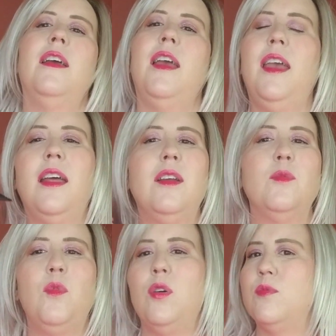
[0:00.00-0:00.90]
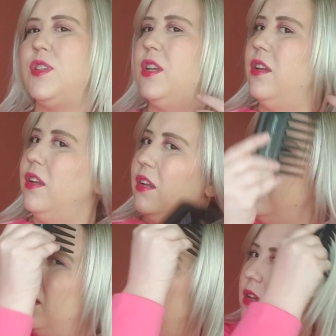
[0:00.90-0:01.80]
and it won't
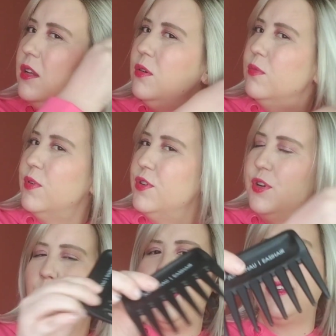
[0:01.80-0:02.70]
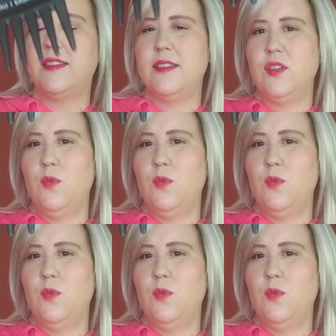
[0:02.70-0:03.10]
ruin your wigs because they're